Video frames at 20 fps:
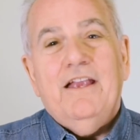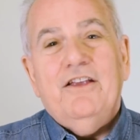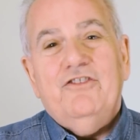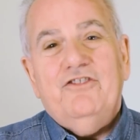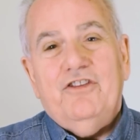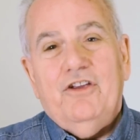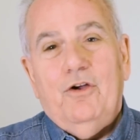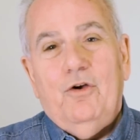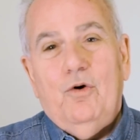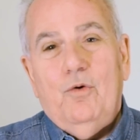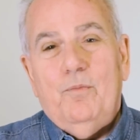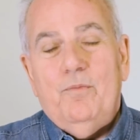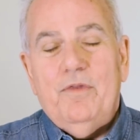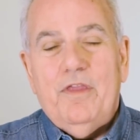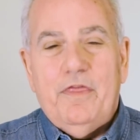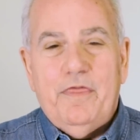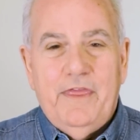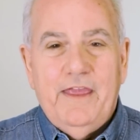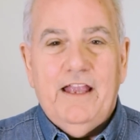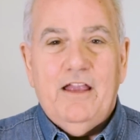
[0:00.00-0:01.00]
So
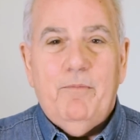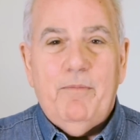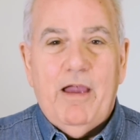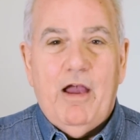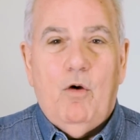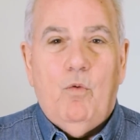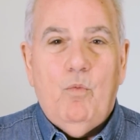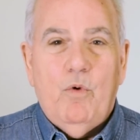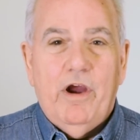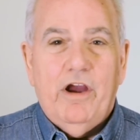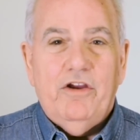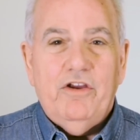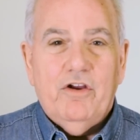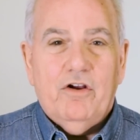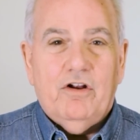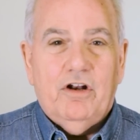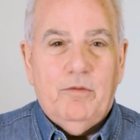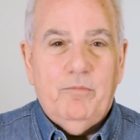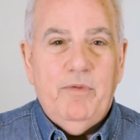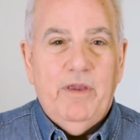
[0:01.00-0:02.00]
think about where you're
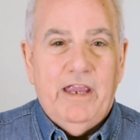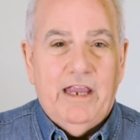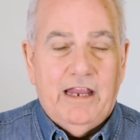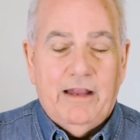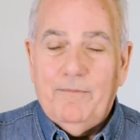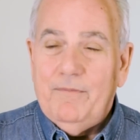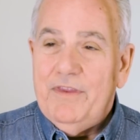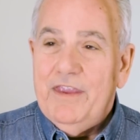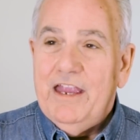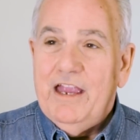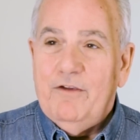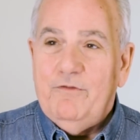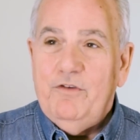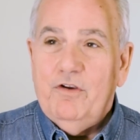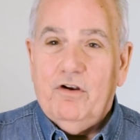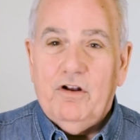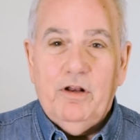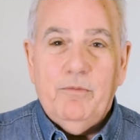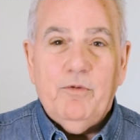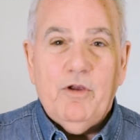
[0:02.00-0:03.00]
going to be. If
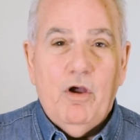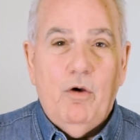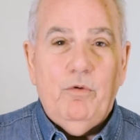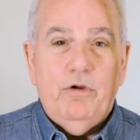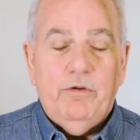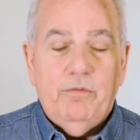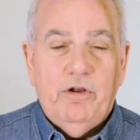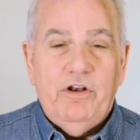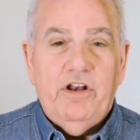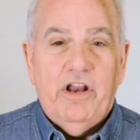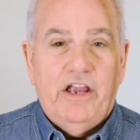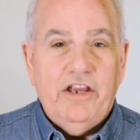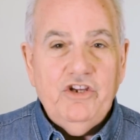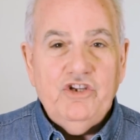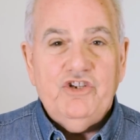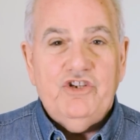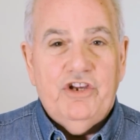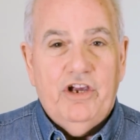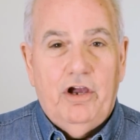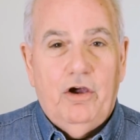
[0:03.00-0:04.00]
you're going to go into a nice
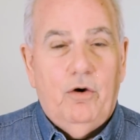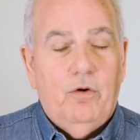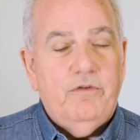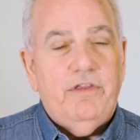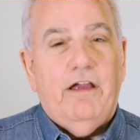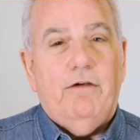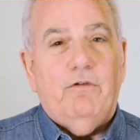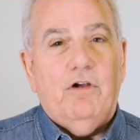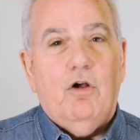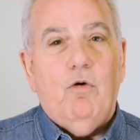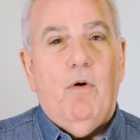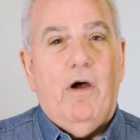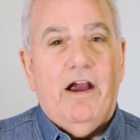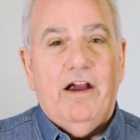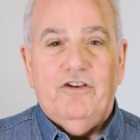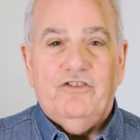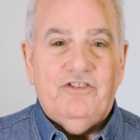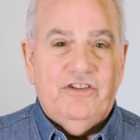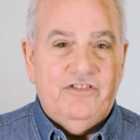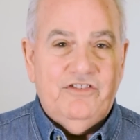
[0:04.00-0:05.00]
show that
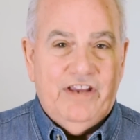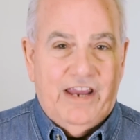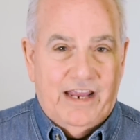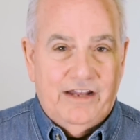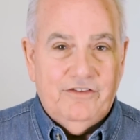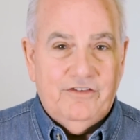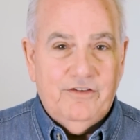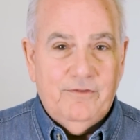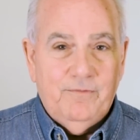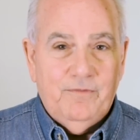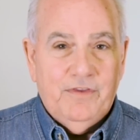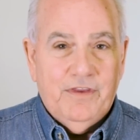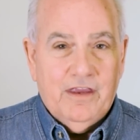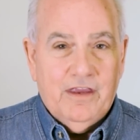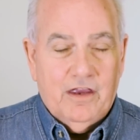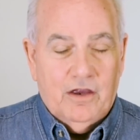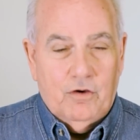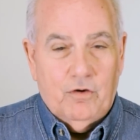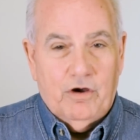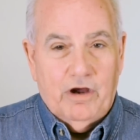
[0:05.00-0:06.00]
requires a tent,
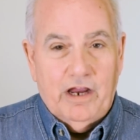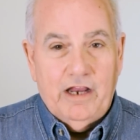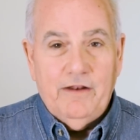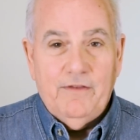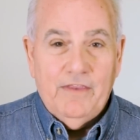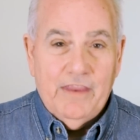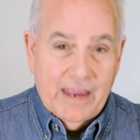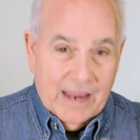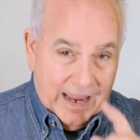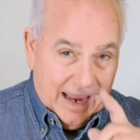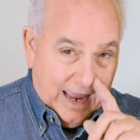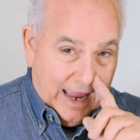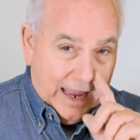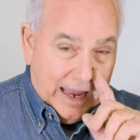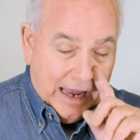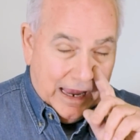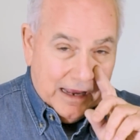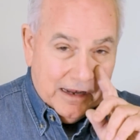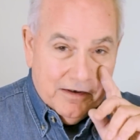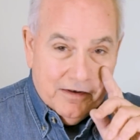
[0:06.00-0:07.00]
all right,
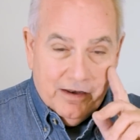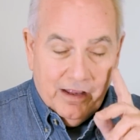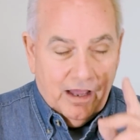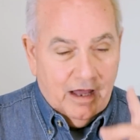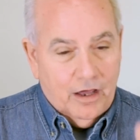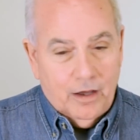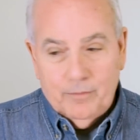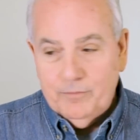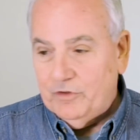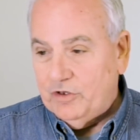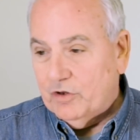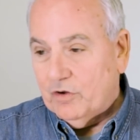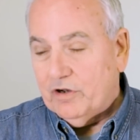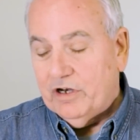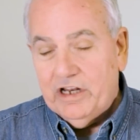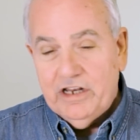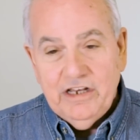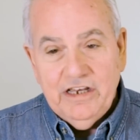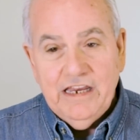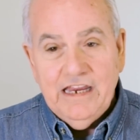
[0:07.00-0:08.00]
and you're
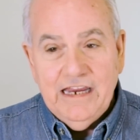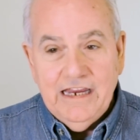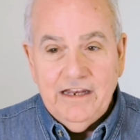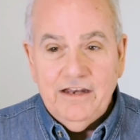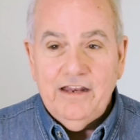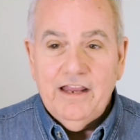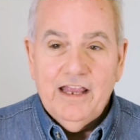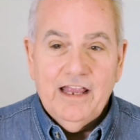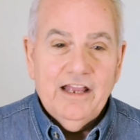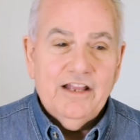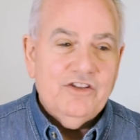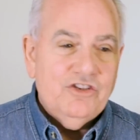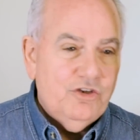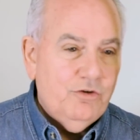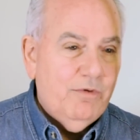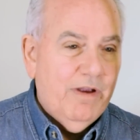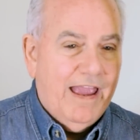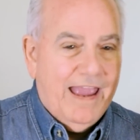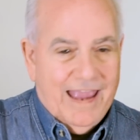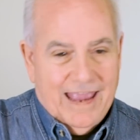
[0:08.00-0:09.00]
going to need
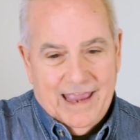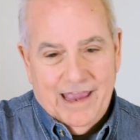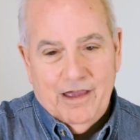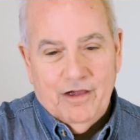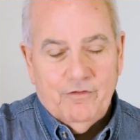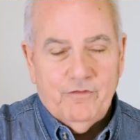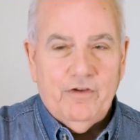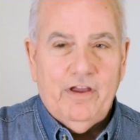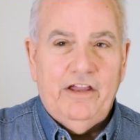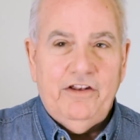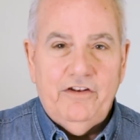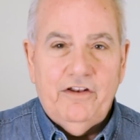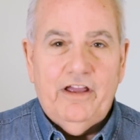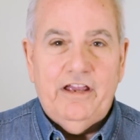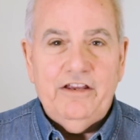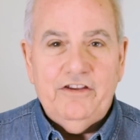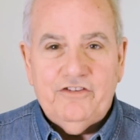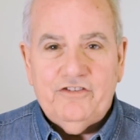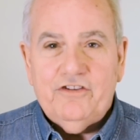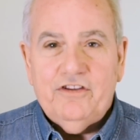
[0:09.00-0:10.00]
to have a
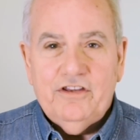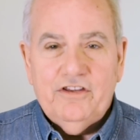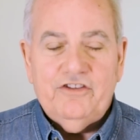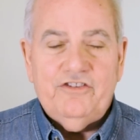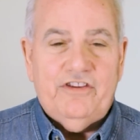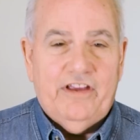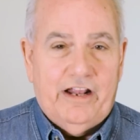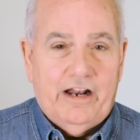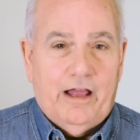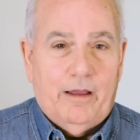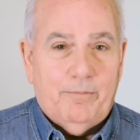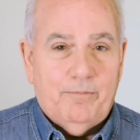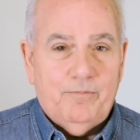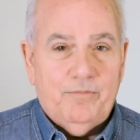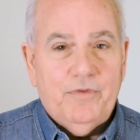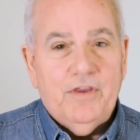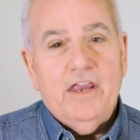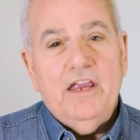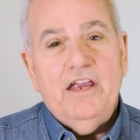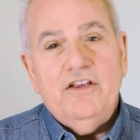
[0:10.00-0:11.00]
nice setup.
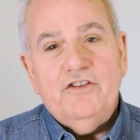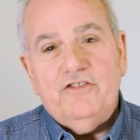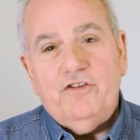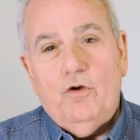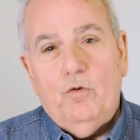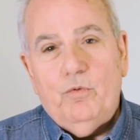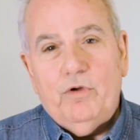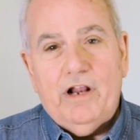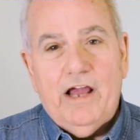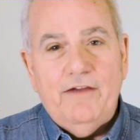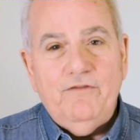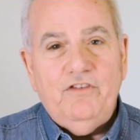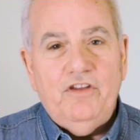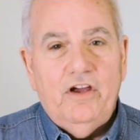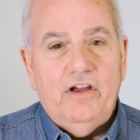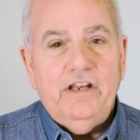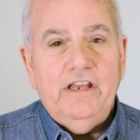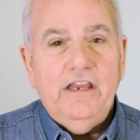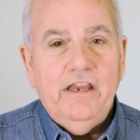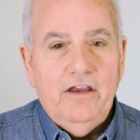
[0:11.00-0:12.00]
So what I've
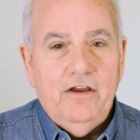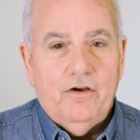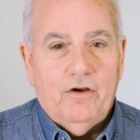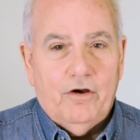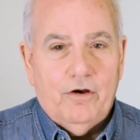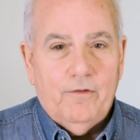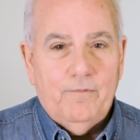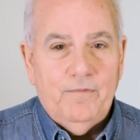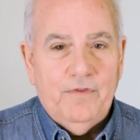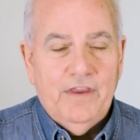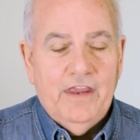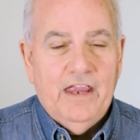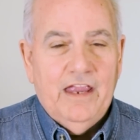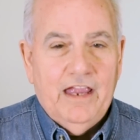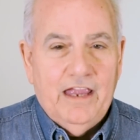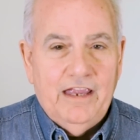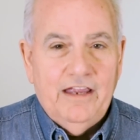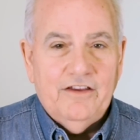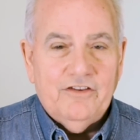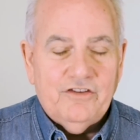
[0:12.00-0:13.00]
done here
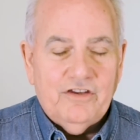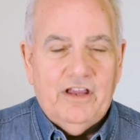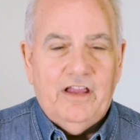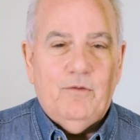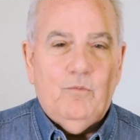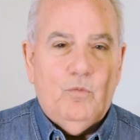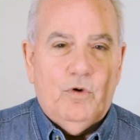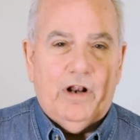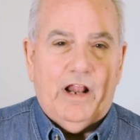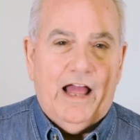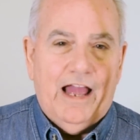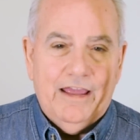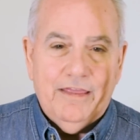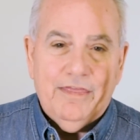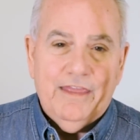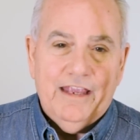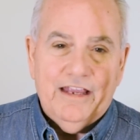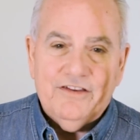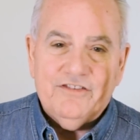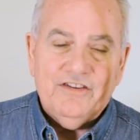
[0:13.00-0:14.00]
is what I
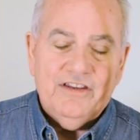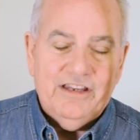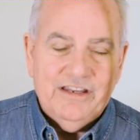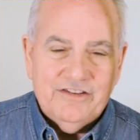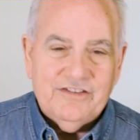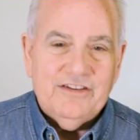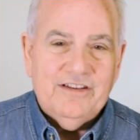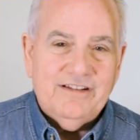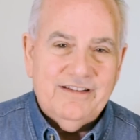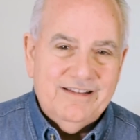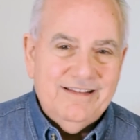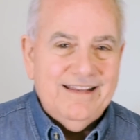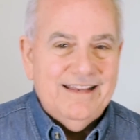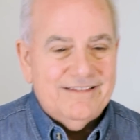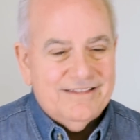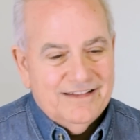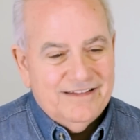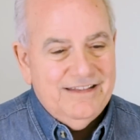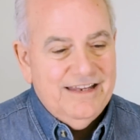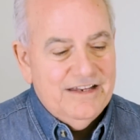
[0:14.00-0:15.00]
think is
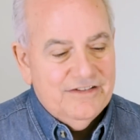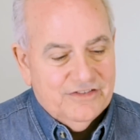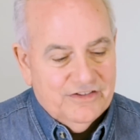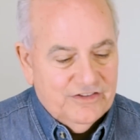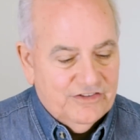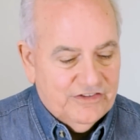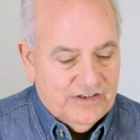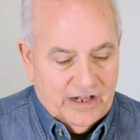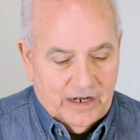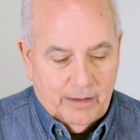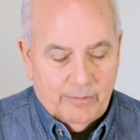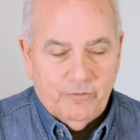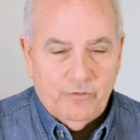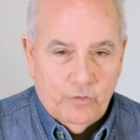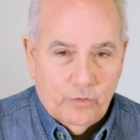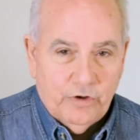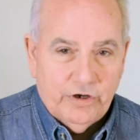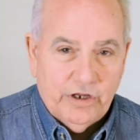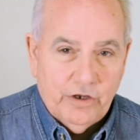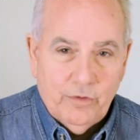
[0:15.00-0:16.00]
a decent setup
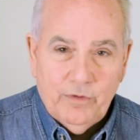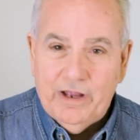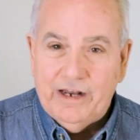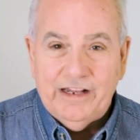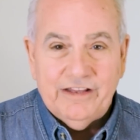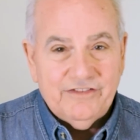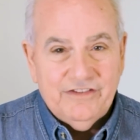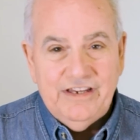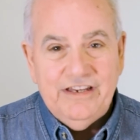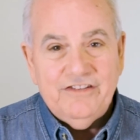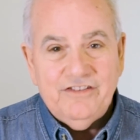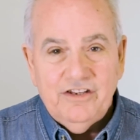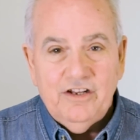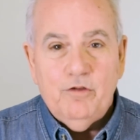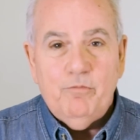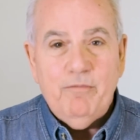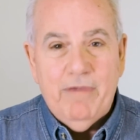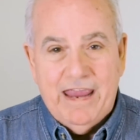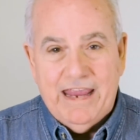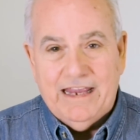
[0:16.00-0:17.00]
for you, and it's easy
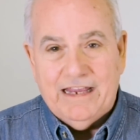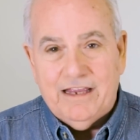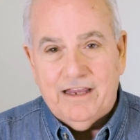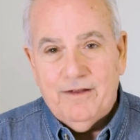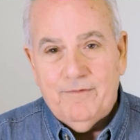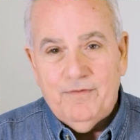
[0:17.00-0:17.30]
to make.